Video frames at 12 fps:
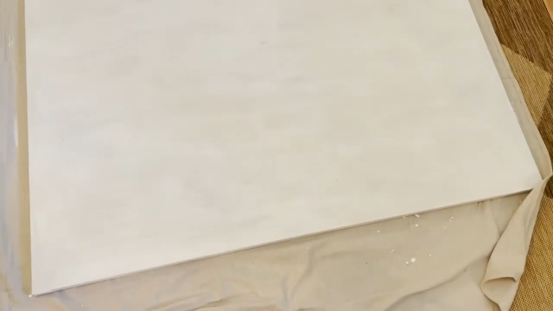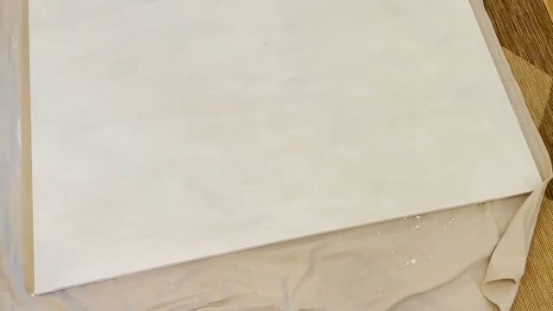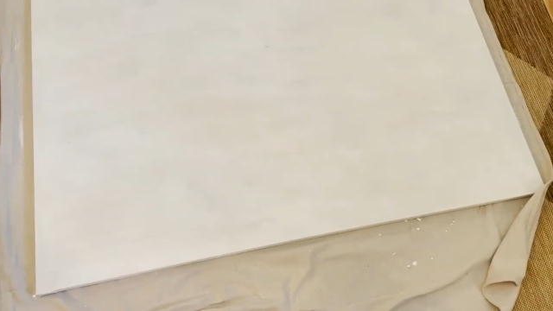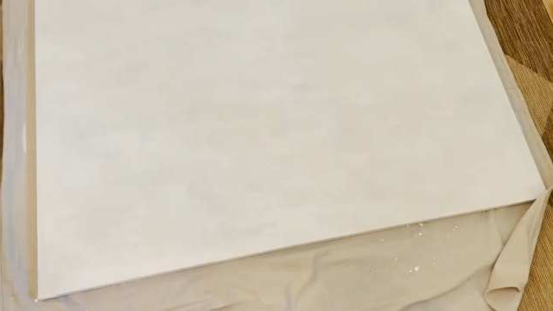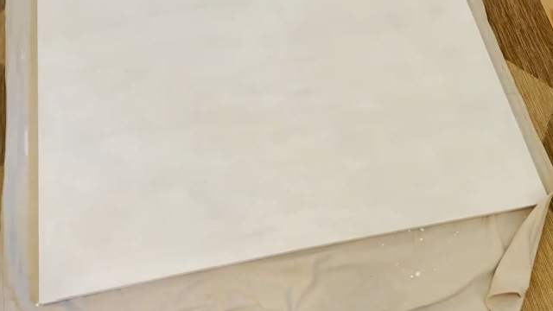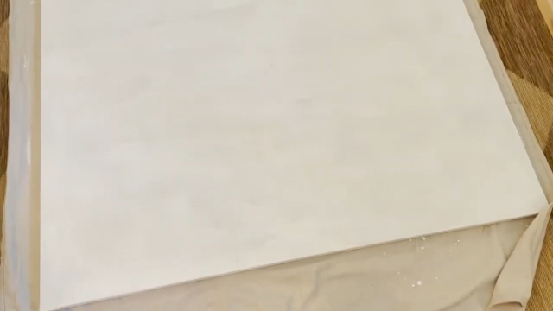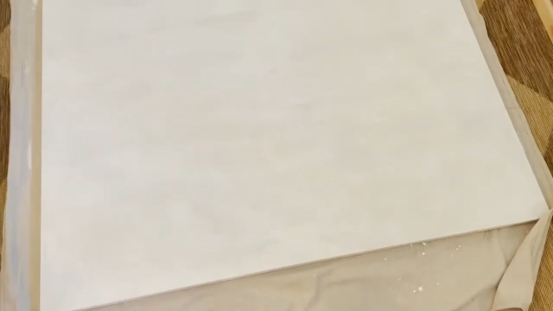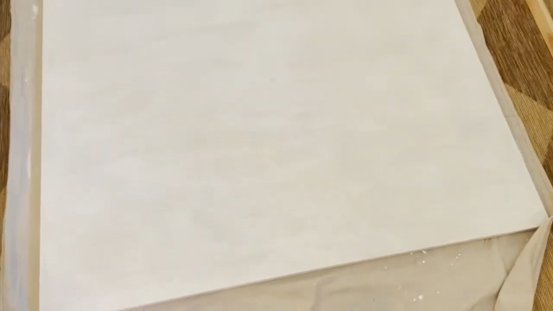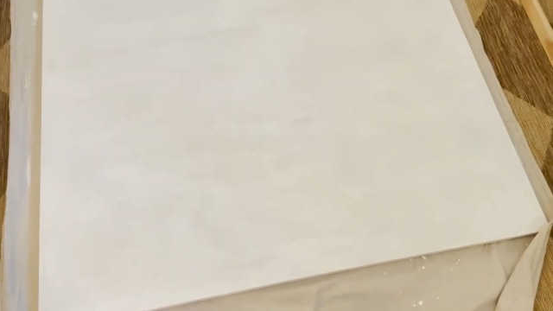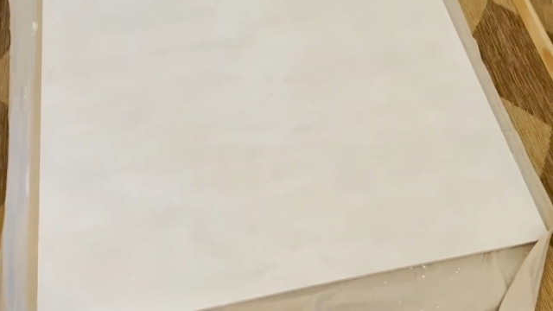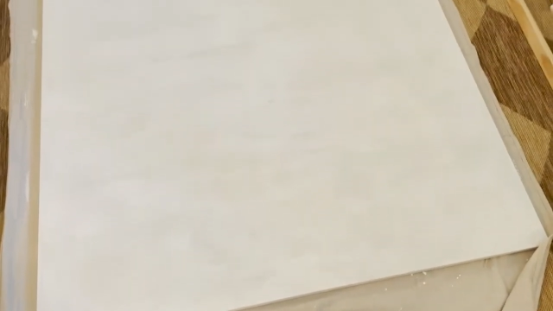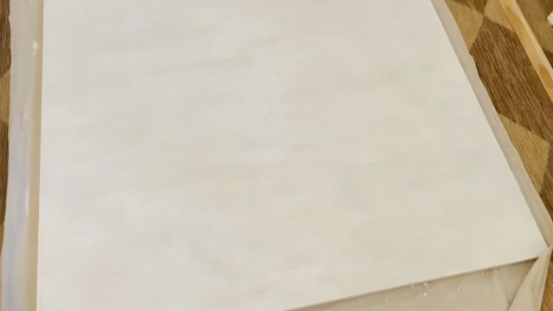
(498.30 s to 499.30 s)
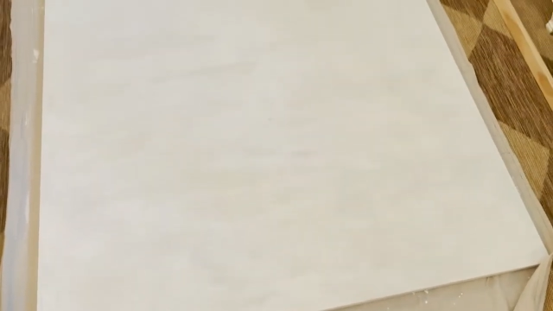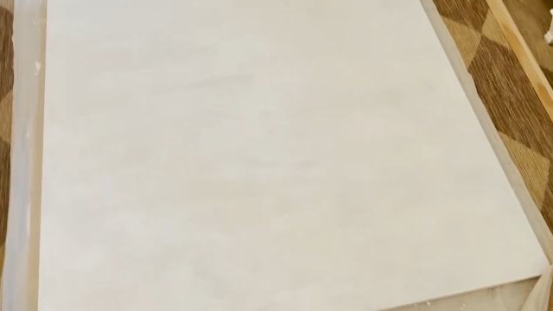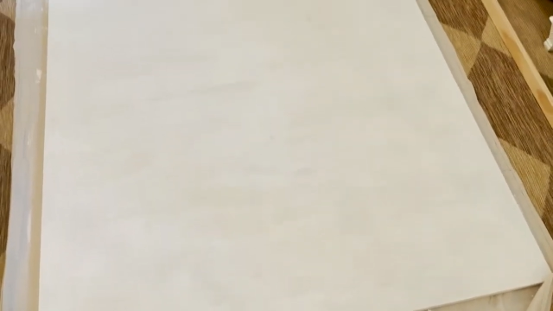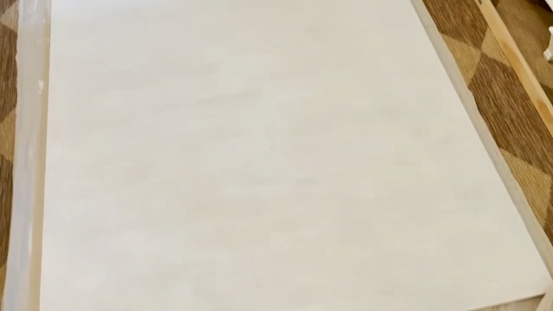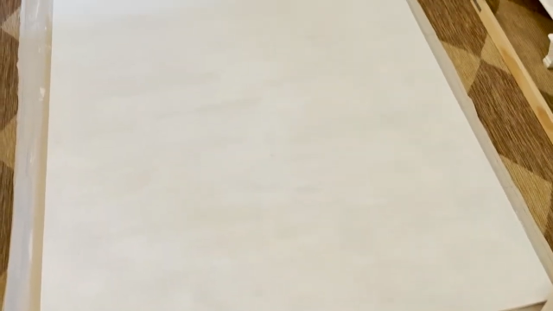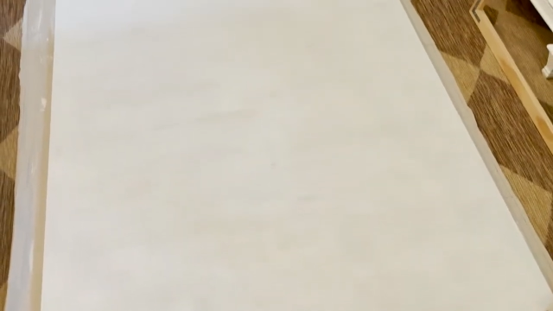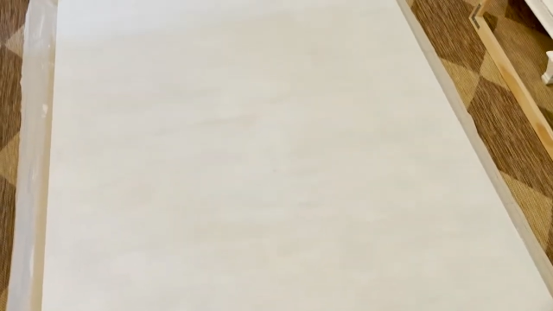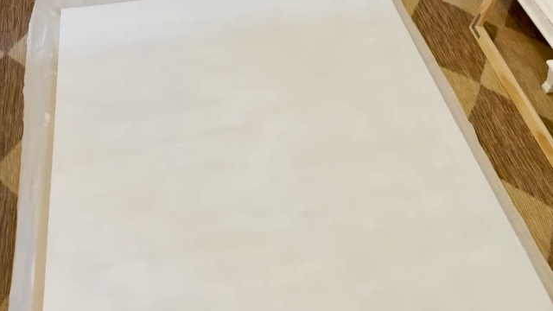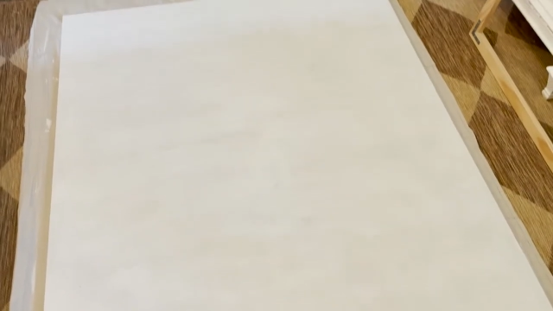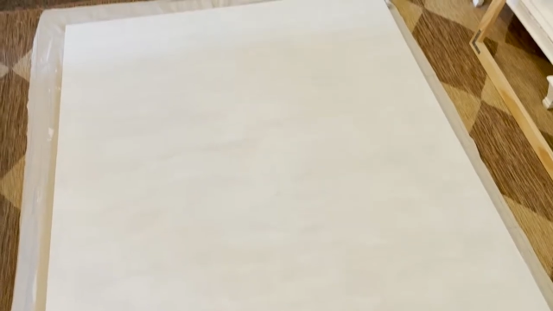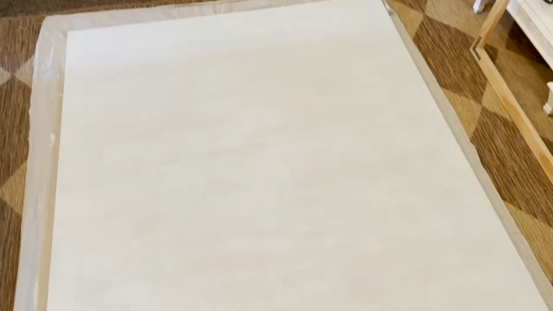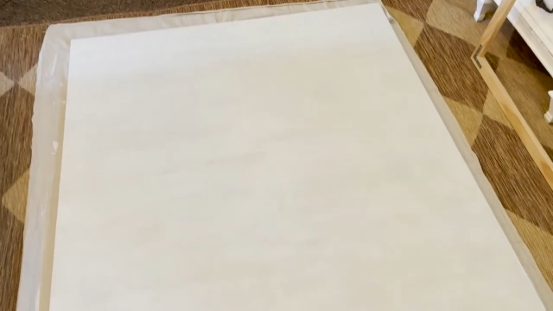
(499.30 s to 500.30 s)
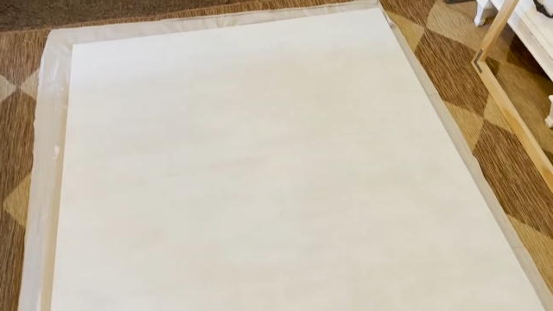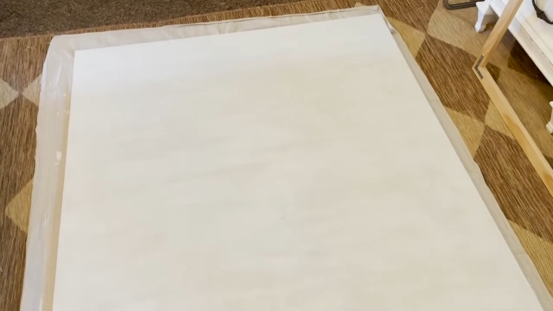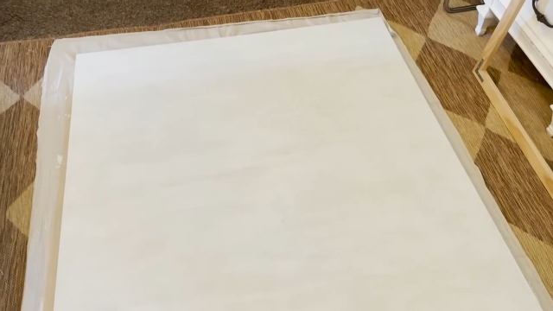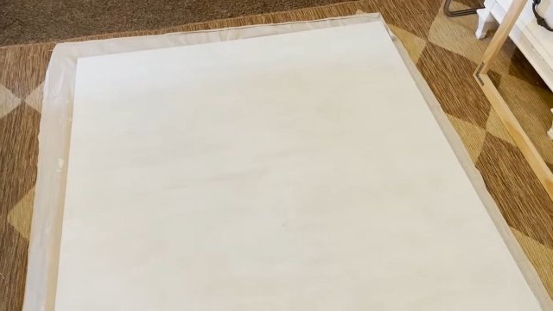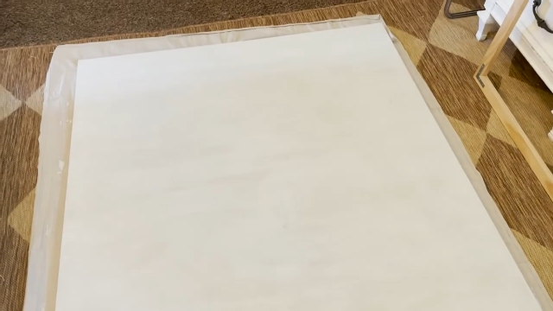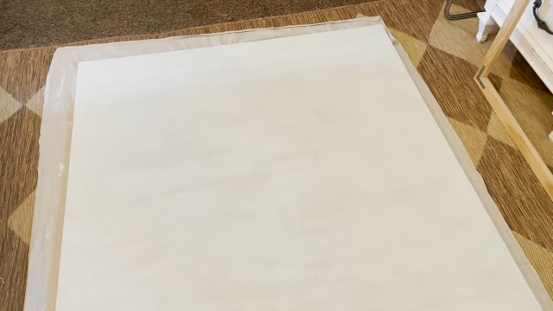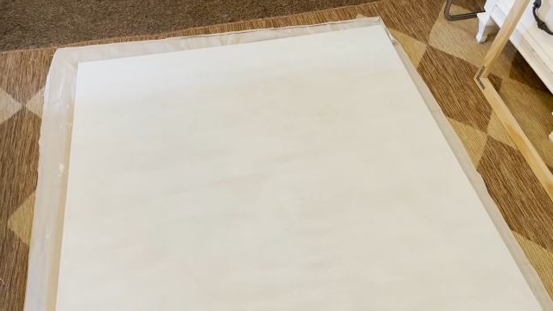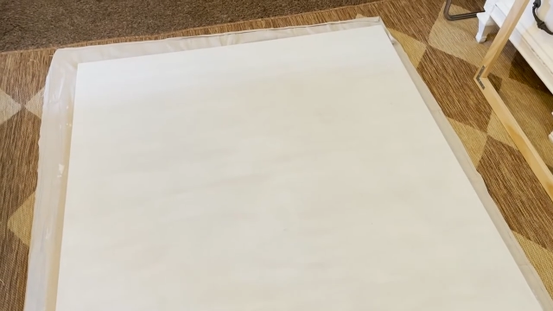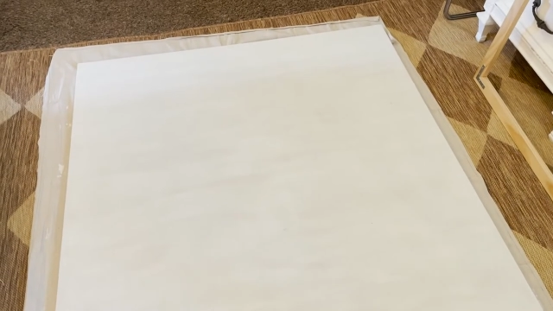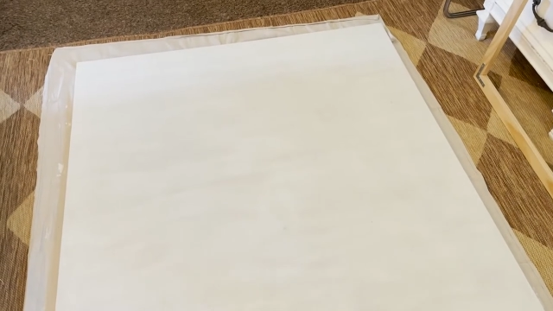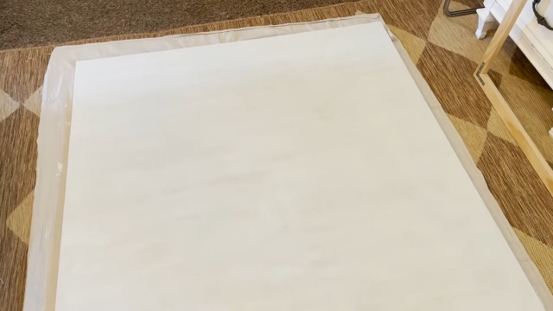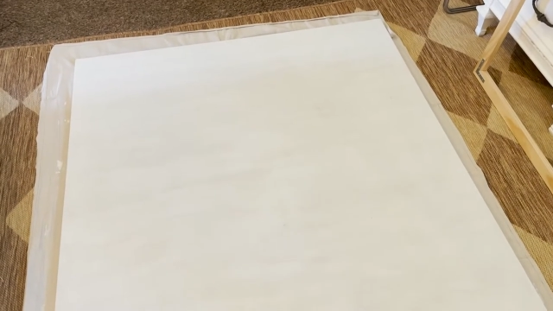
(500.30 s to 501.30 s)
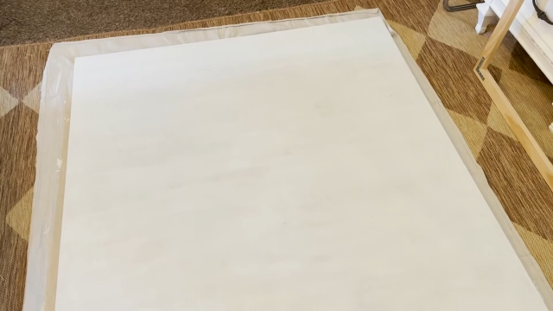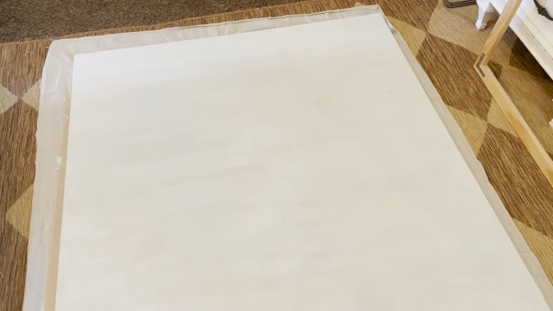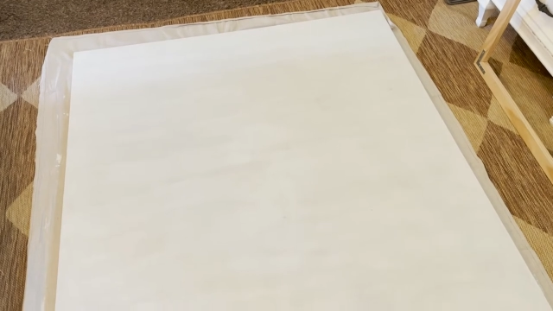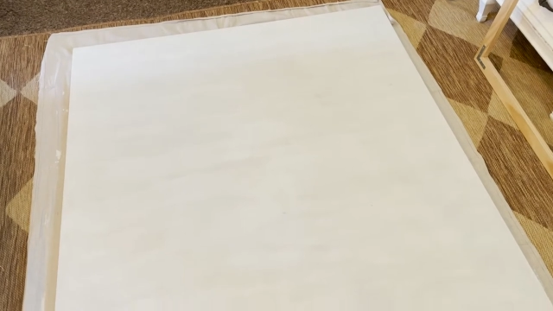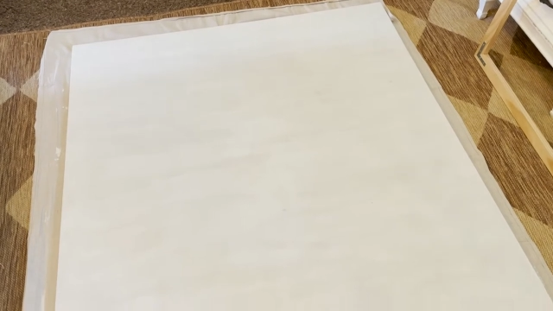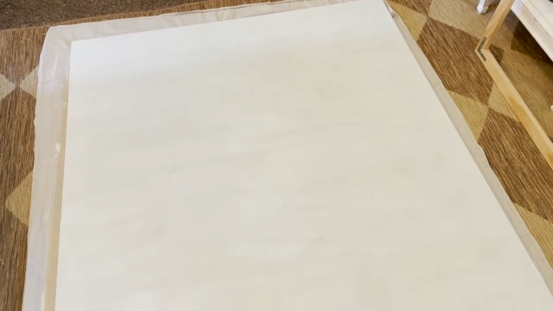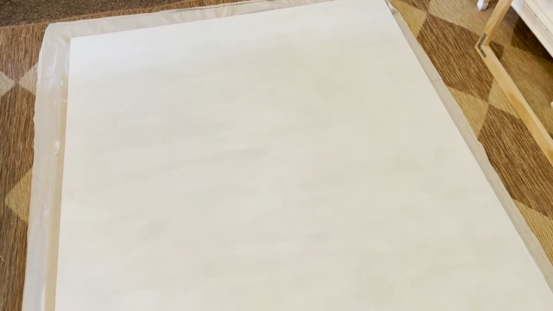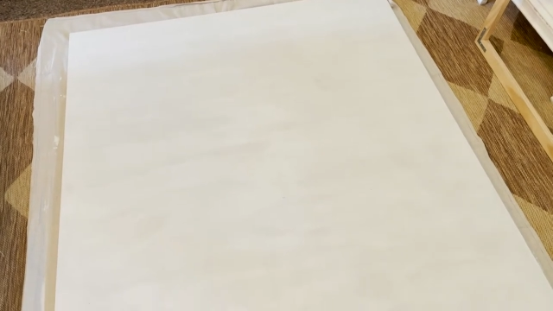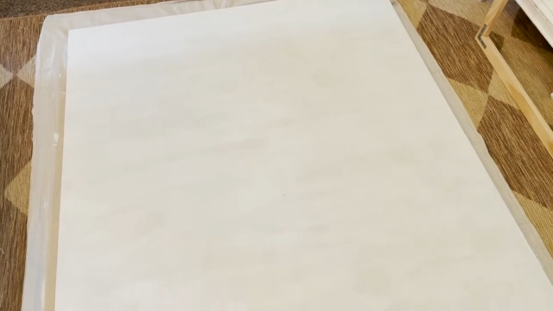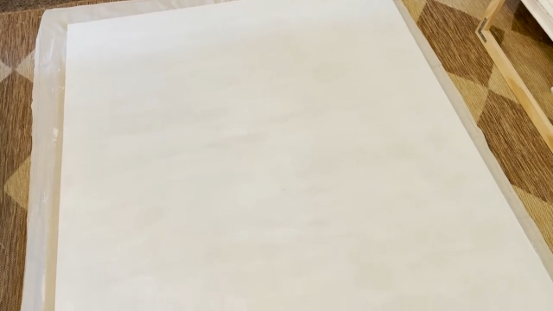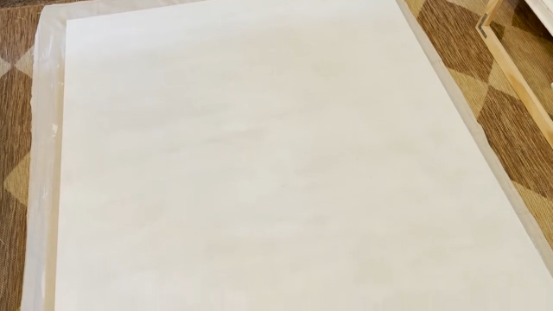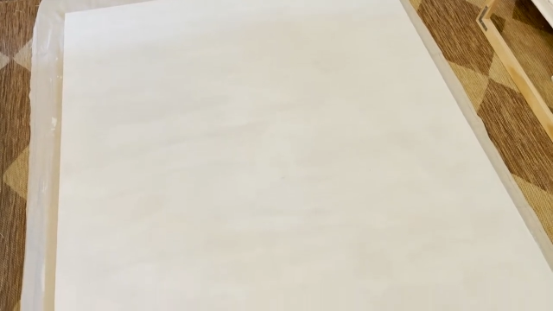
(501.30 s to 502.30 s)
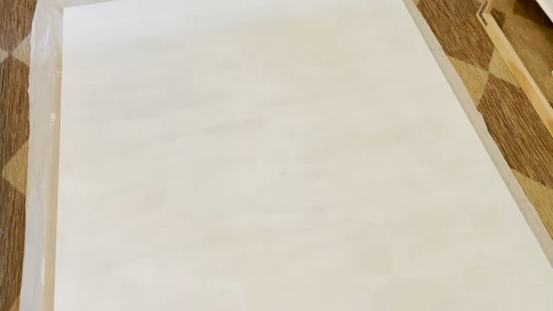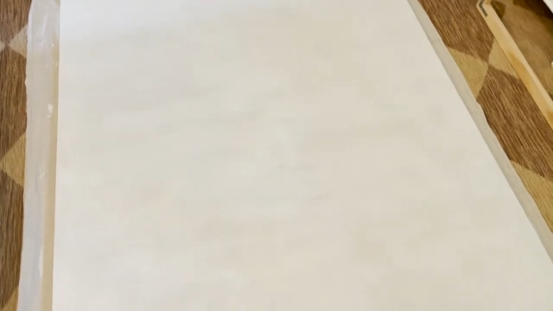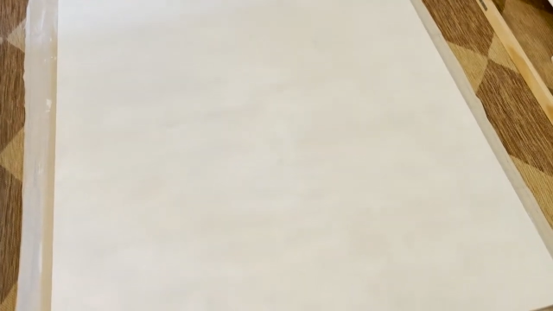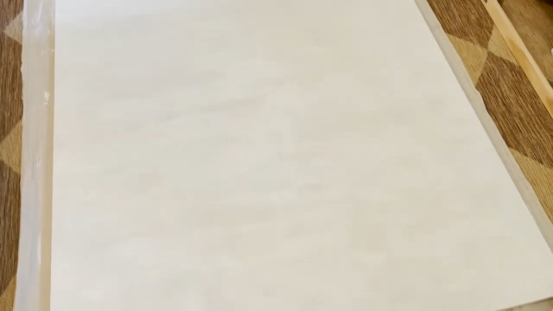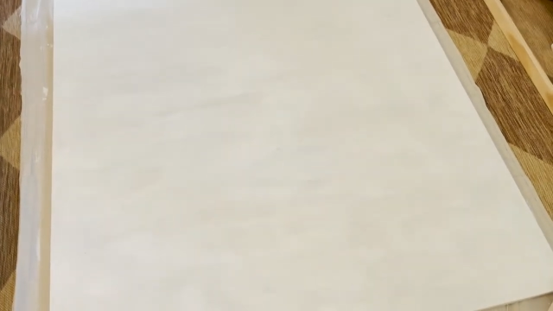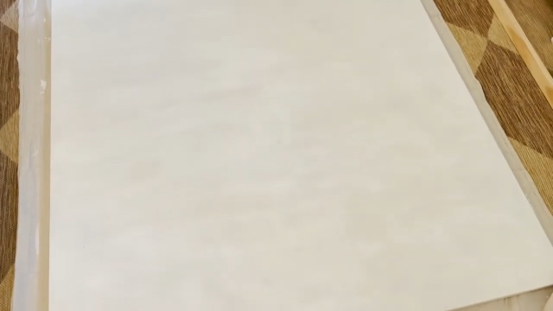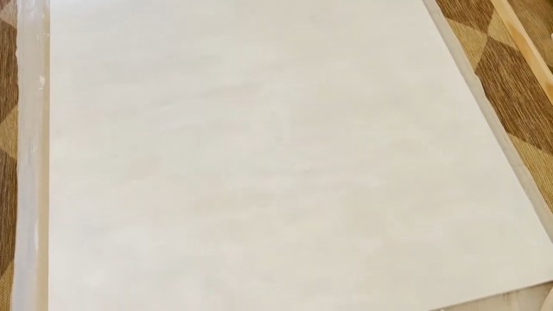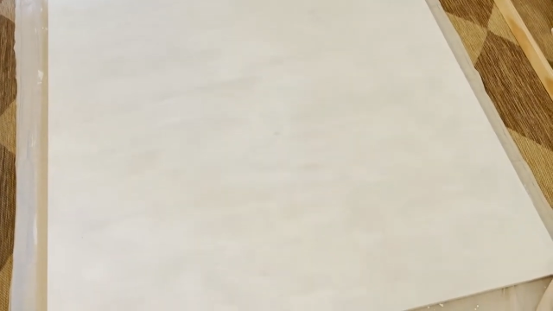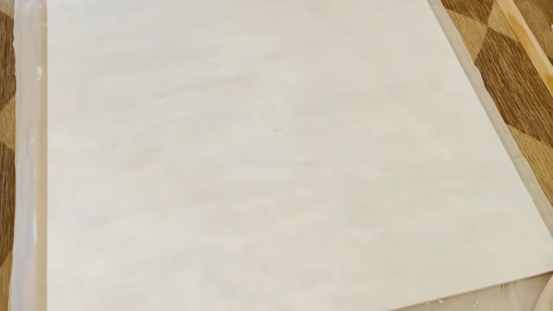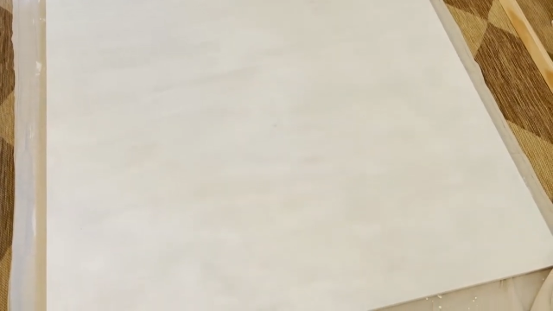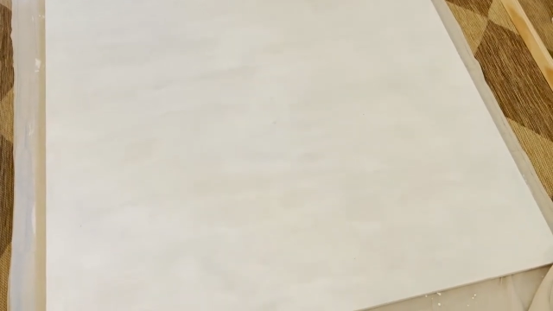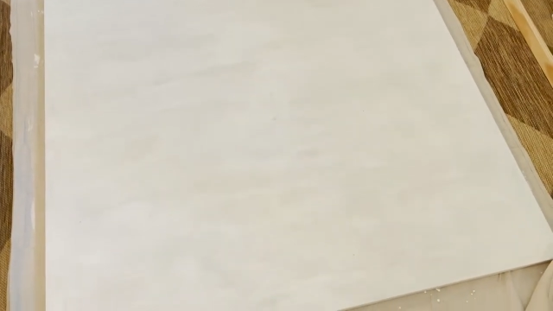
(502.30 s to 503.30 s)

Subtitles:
Nobody's mouth can be seen.